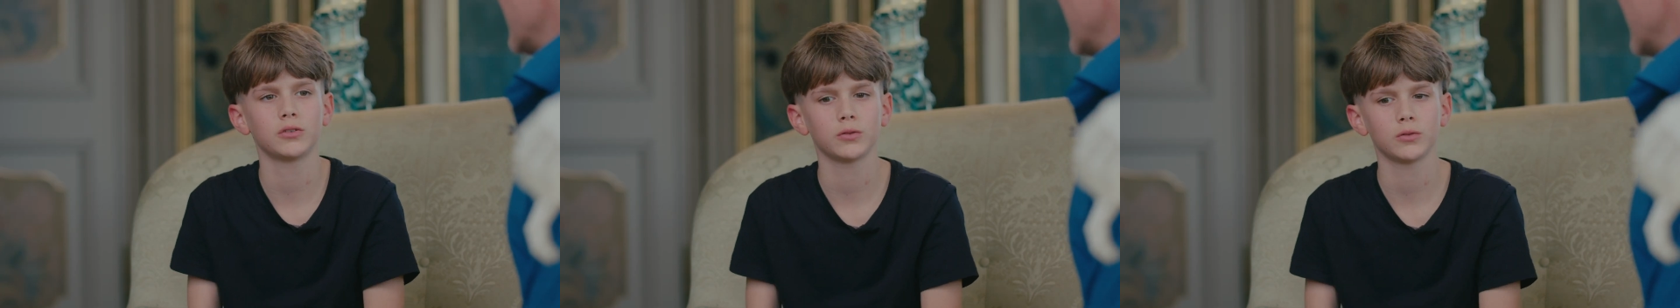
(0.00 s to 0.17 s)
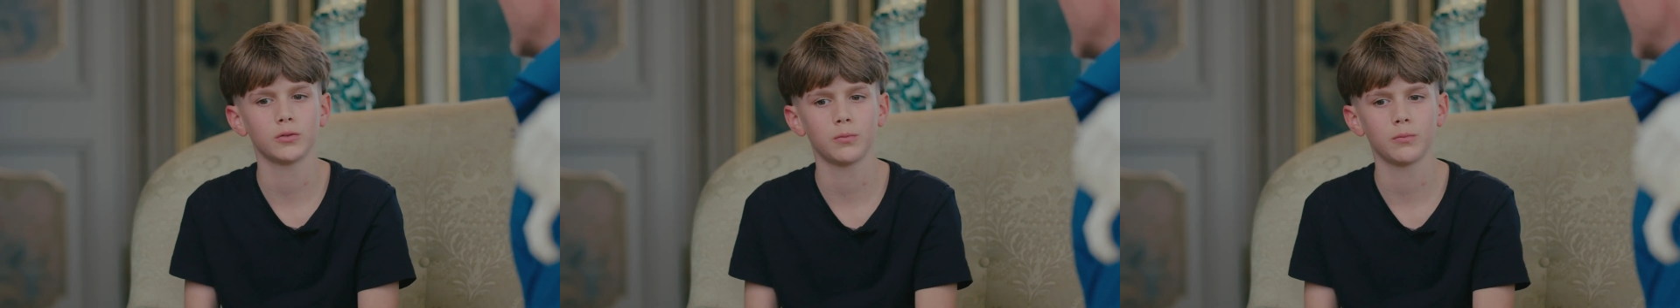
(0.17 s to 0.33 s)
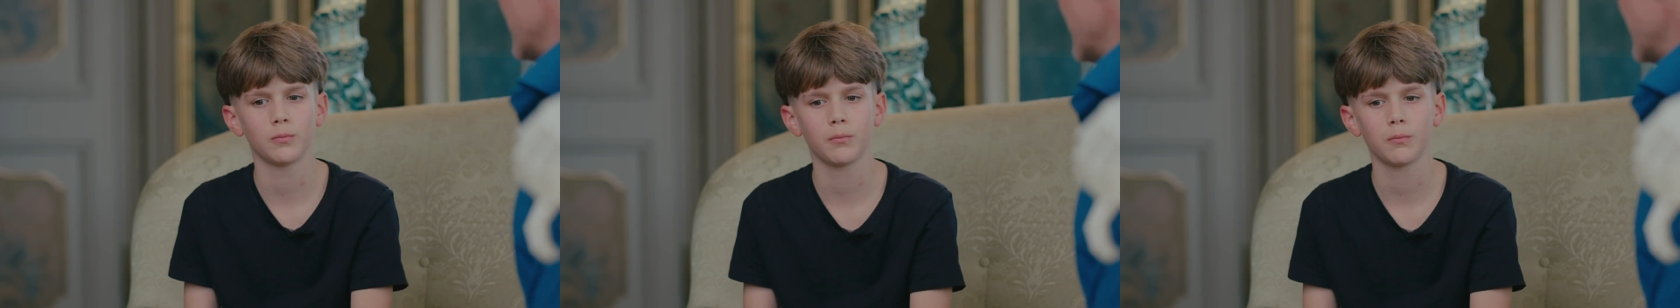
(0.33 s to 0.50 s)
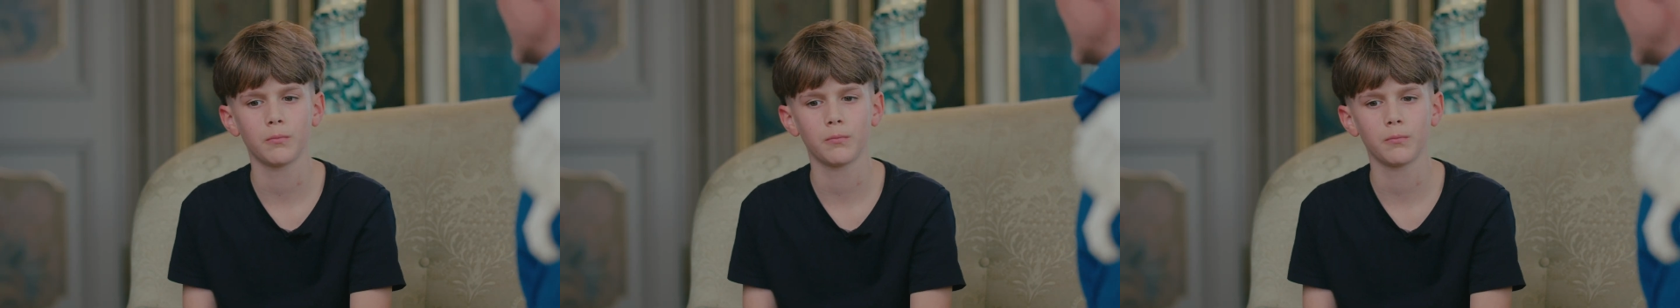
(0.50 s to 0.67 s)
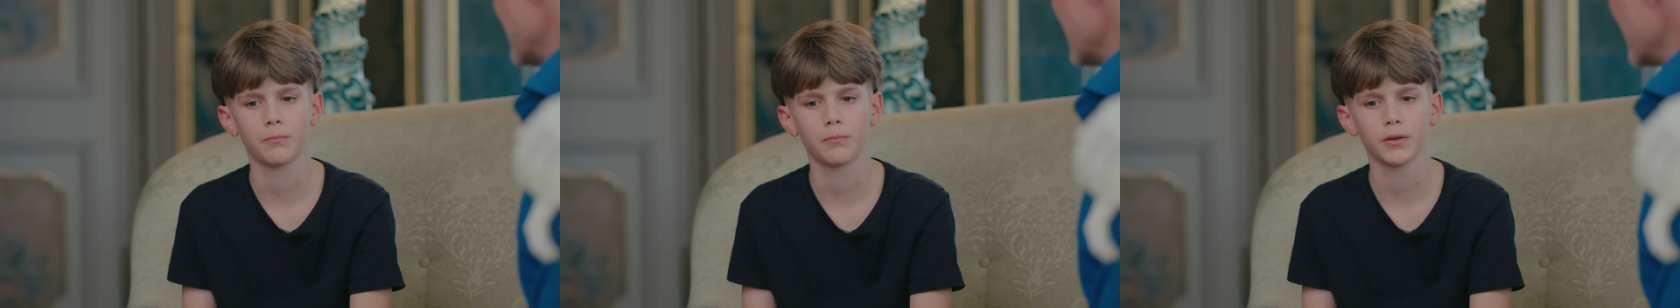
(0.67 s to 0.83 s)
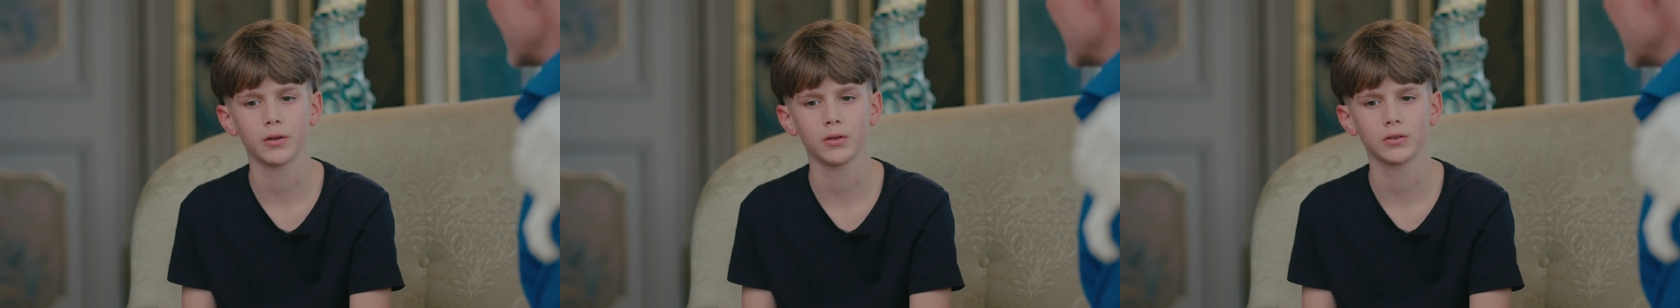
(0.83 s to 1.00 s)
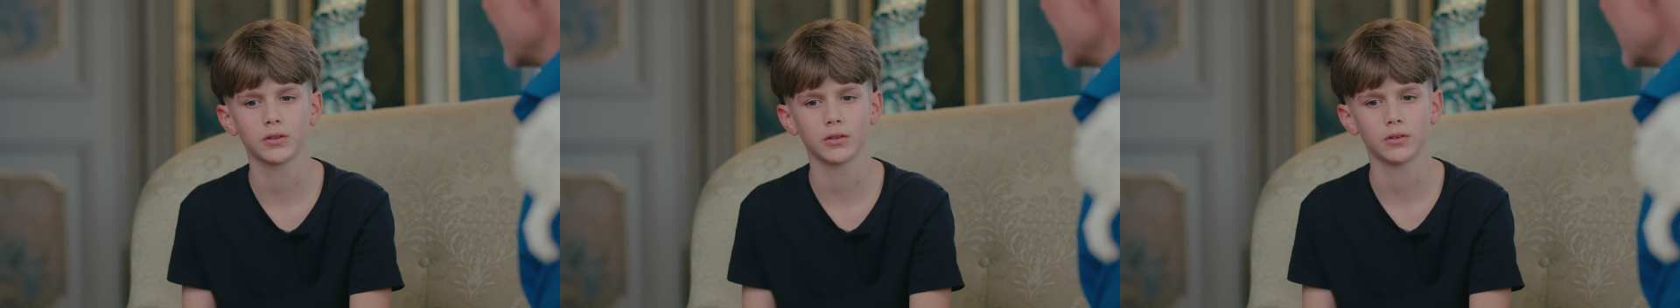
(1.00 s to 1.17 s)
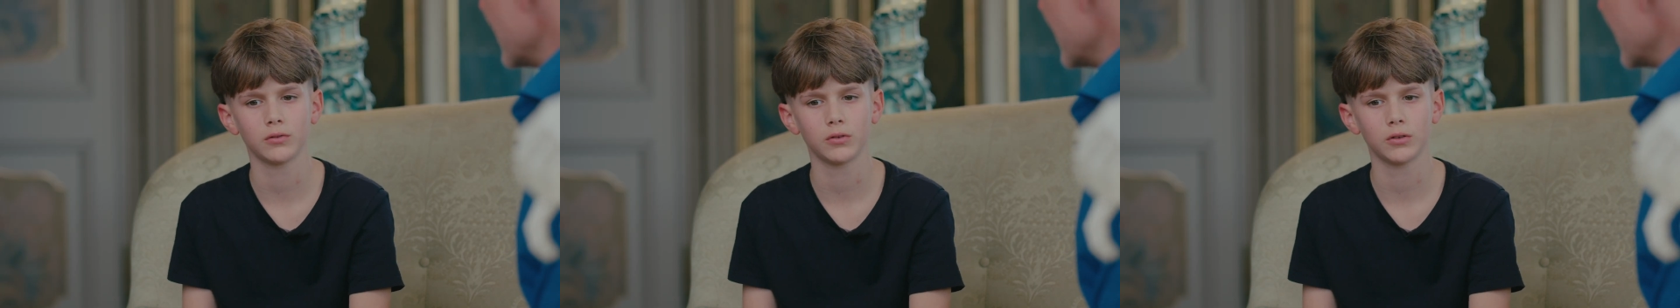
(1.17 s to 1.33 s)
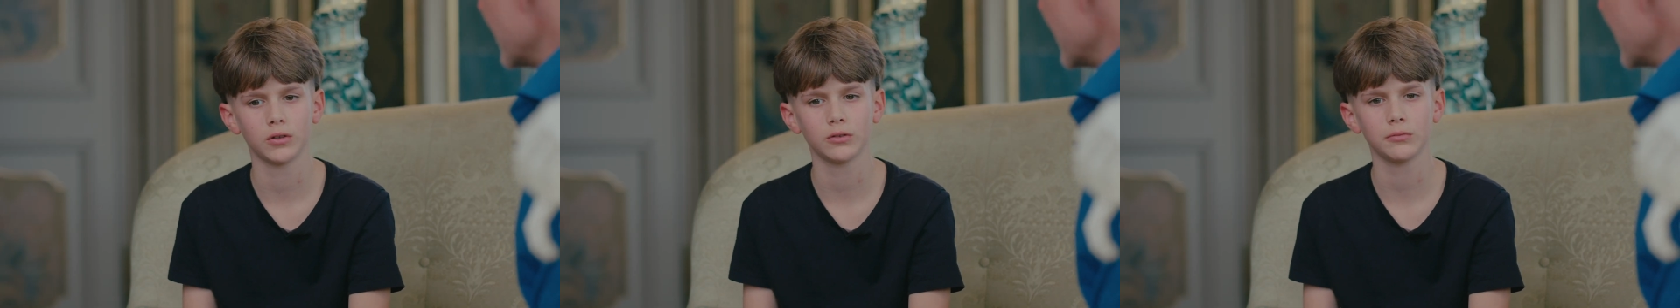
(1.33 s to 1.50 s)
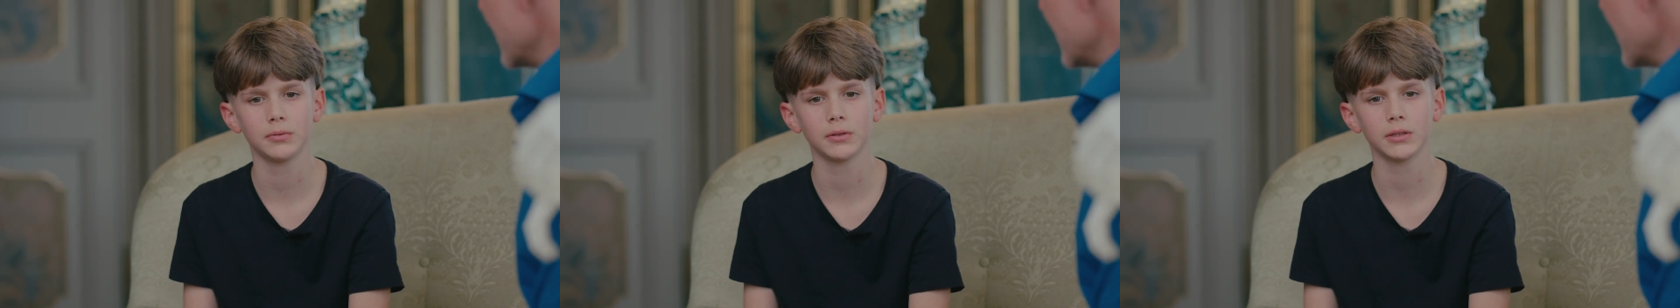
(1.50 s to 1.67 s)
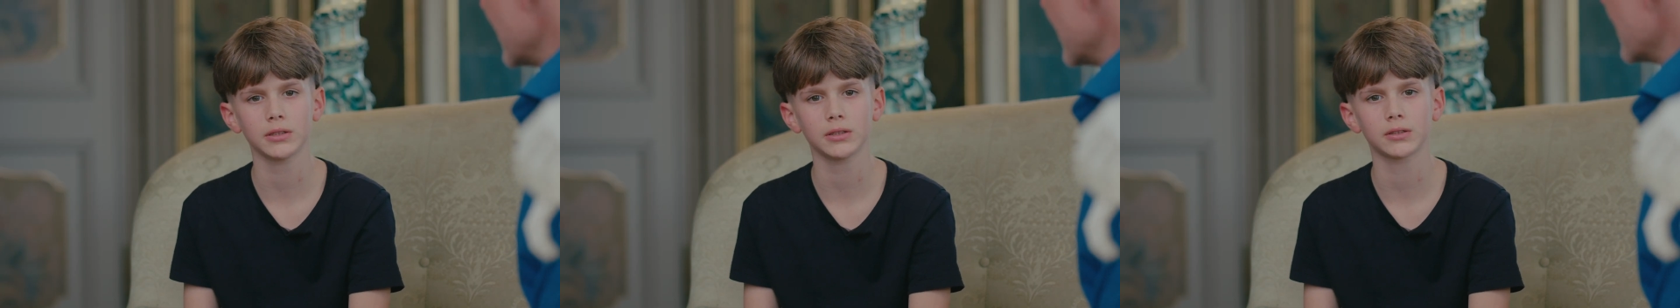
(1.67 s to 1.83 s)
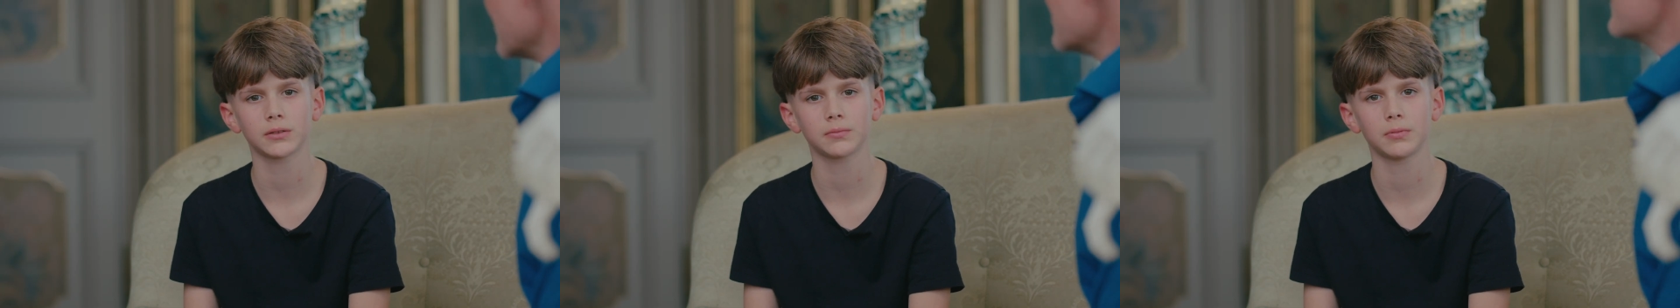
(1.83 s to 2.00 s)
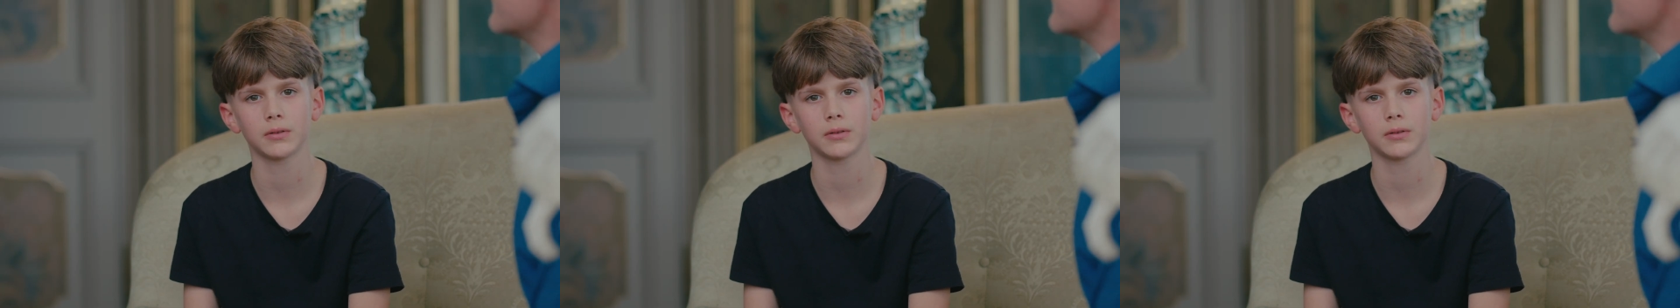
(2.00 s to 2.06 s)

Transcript: to build a robot,